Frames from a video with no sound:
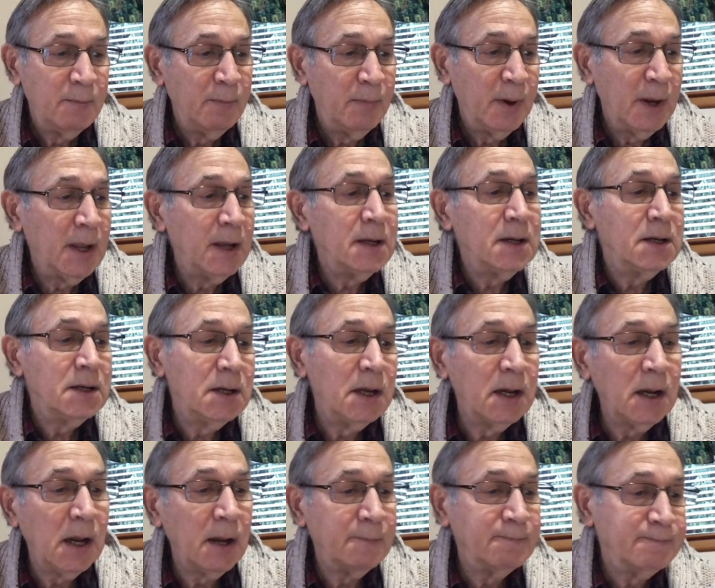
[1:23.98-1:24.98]
But
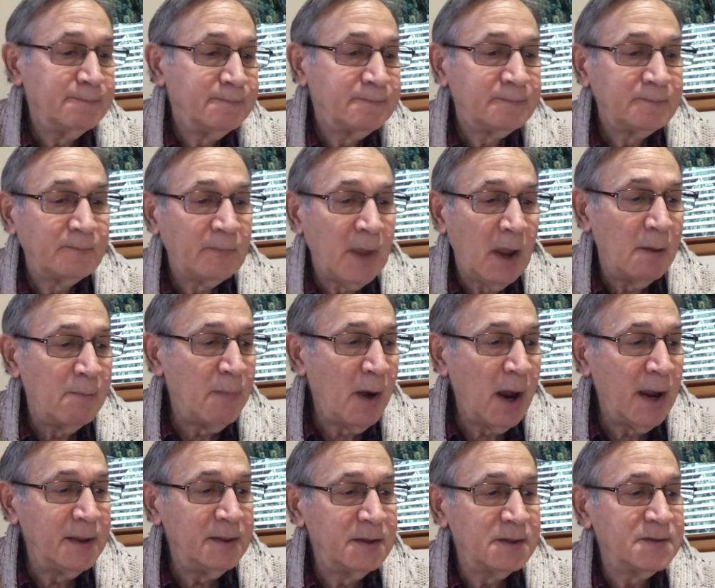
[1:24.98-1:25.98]
a
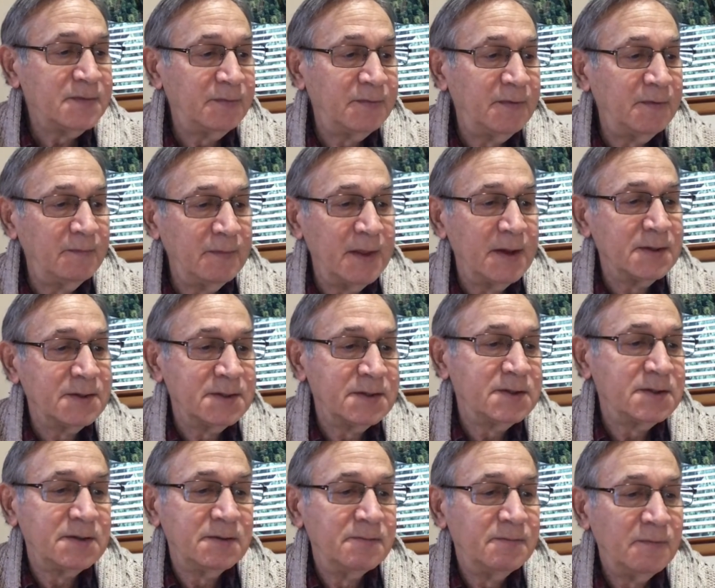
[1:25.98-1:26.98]
mind
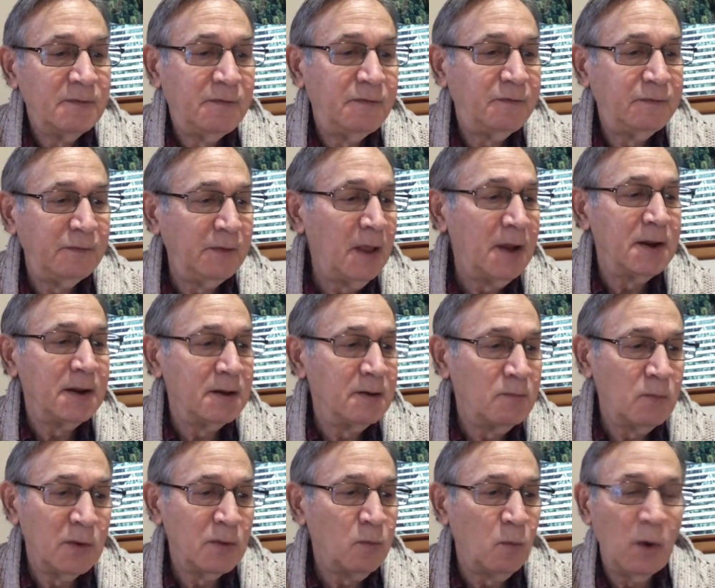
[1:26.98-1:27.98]
that's flooded
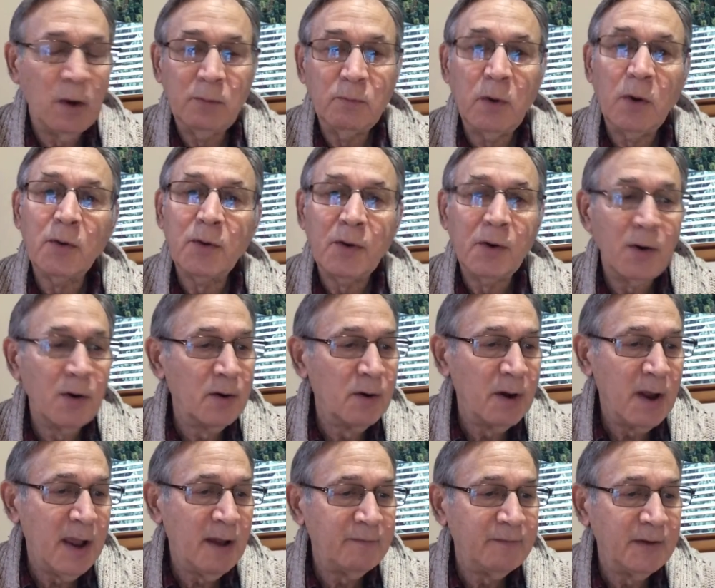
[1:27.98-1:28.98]
with one won't hurt
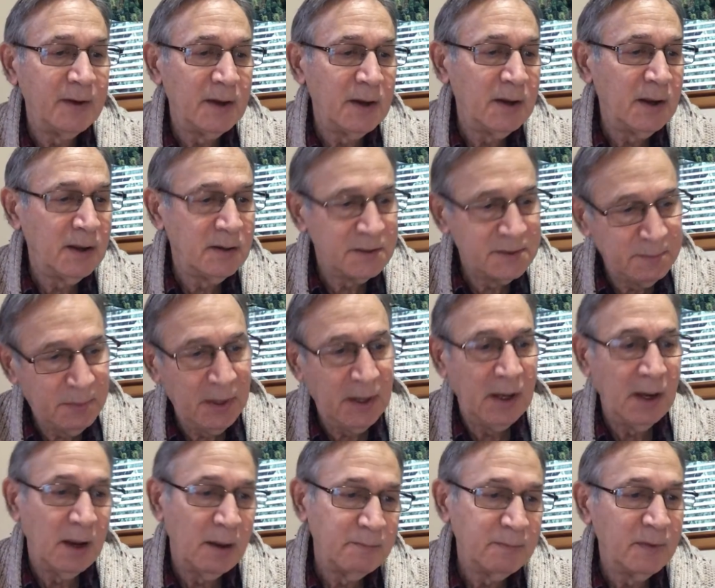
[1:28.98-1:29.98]
or F it, and is
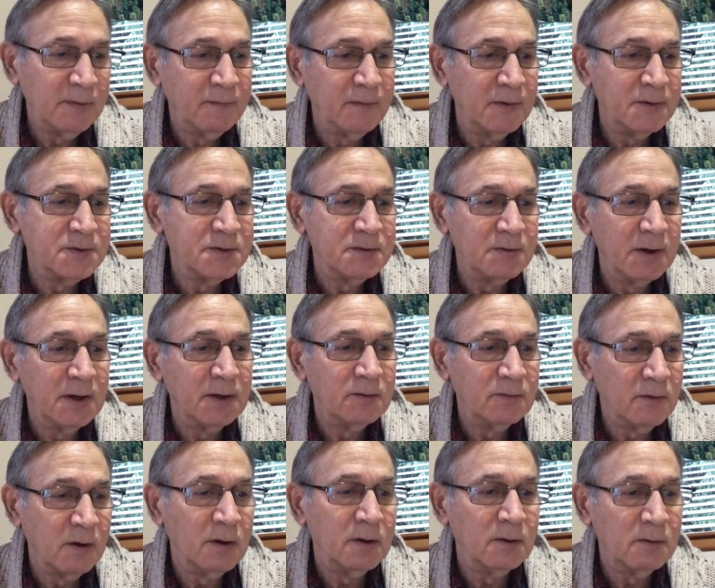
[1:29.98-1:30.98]
picking up the first drink,
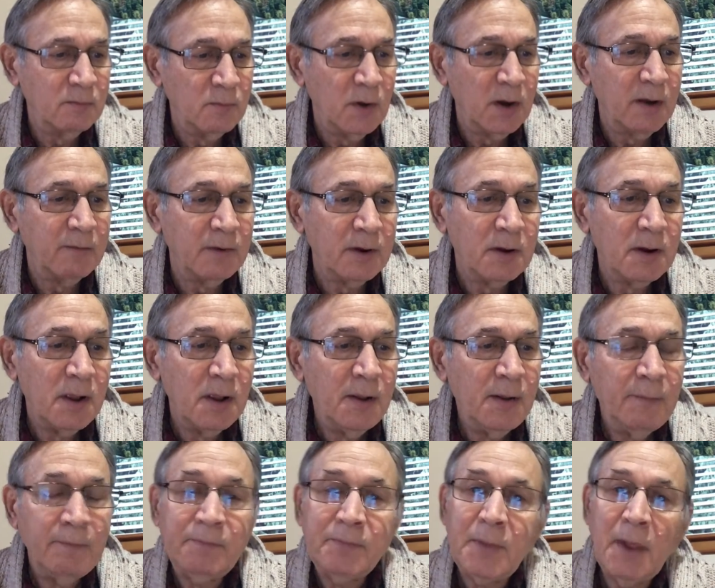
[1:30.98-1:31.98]
drug, whatever.
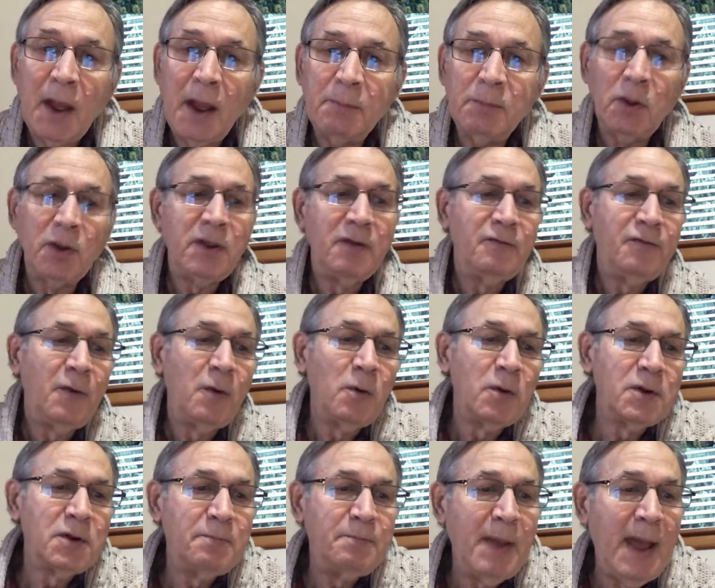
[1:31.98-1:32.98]
I'm looking
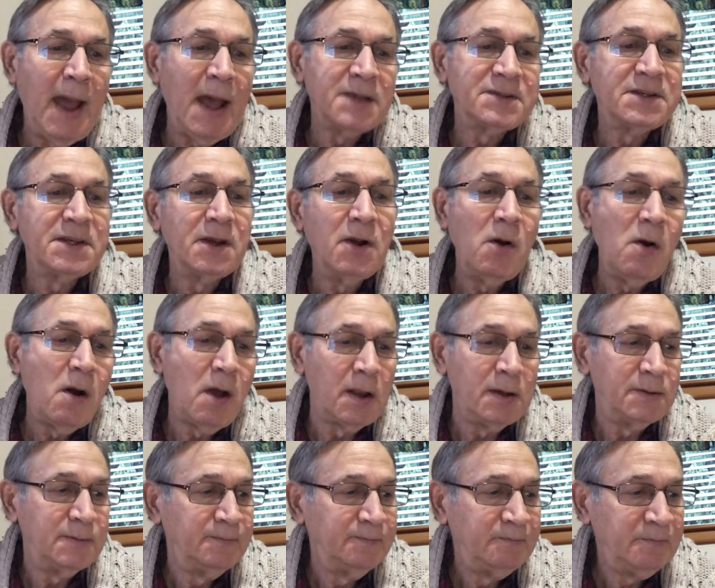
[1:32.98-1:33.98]
forward to passing on
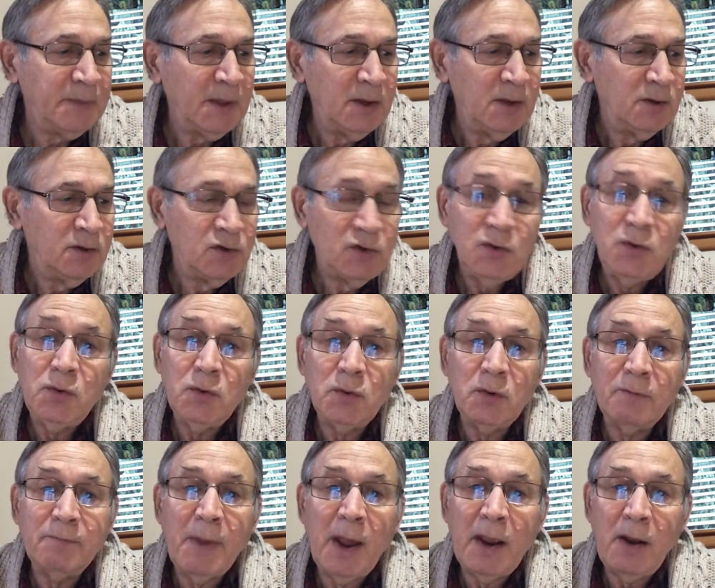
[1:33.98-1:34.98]
2
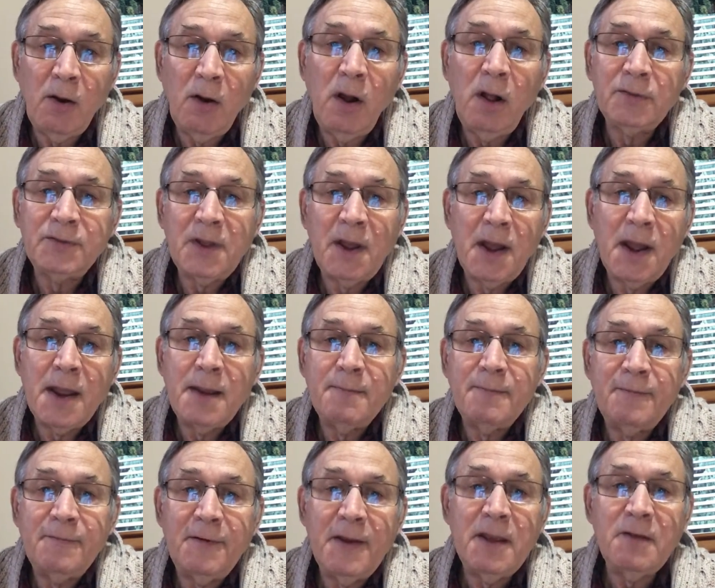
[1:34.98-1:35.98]
of my all-time
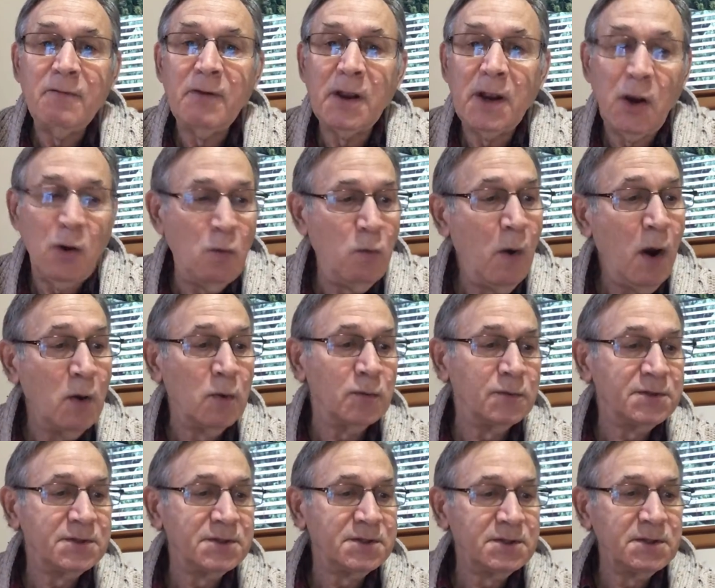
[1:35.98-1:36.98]
favorite
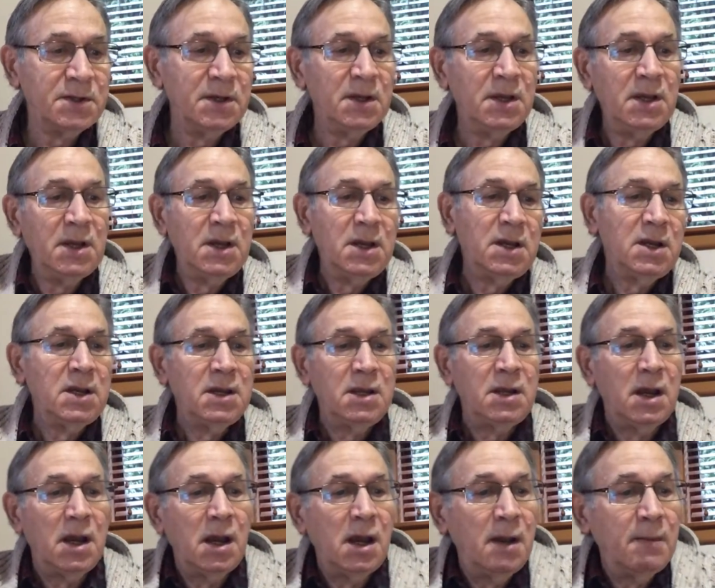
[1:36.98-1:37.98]
quotes
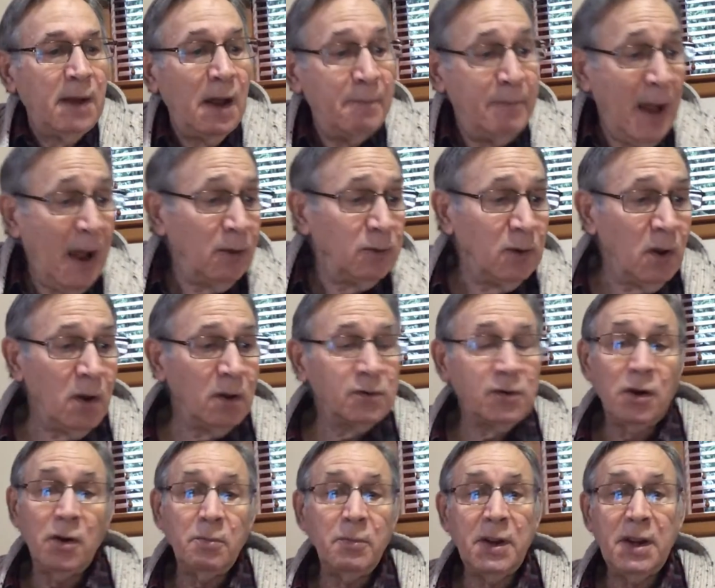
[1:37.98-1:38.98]
about
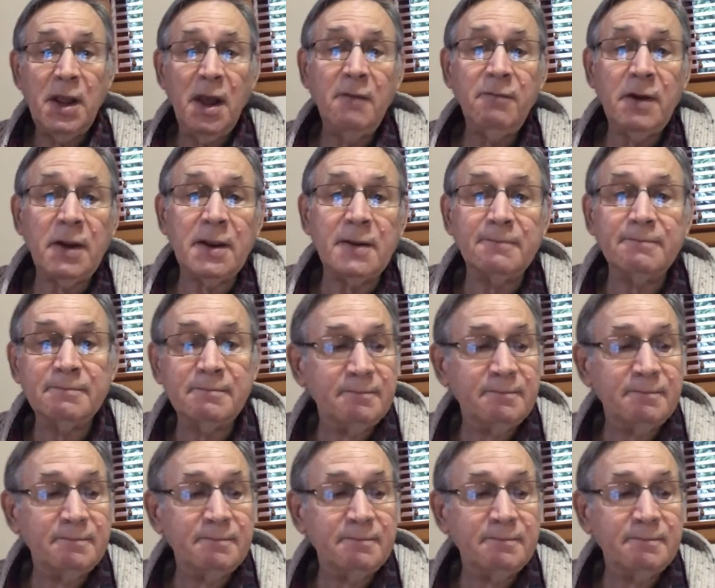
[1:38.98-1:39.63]
long-term recovery